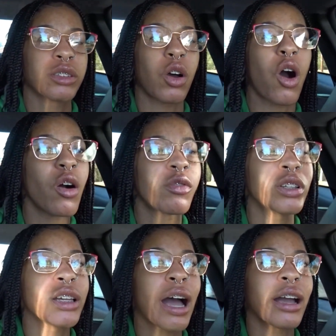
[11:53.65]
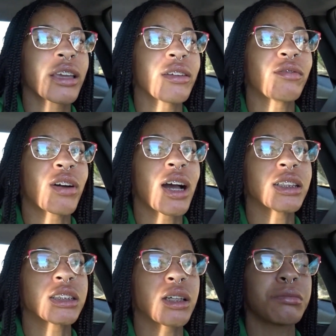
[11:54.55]
so hopefully I can
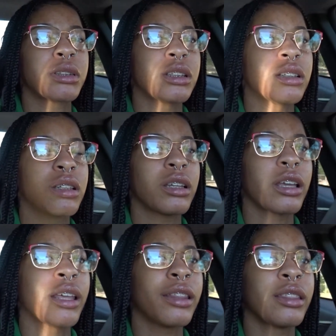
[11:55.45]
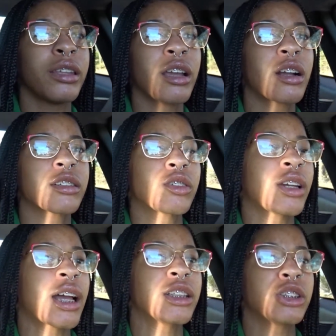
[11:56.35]
find something in there so
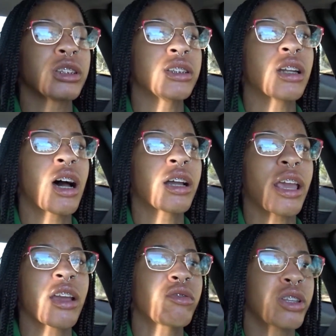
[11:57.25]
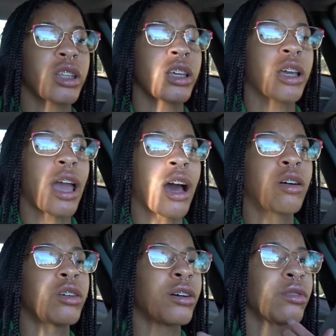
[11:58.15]
that I can just knock everything
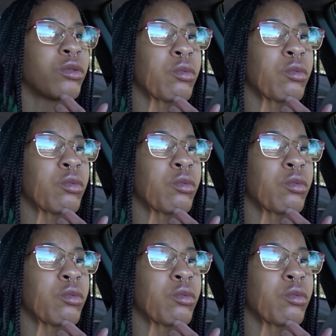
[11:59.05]
out of the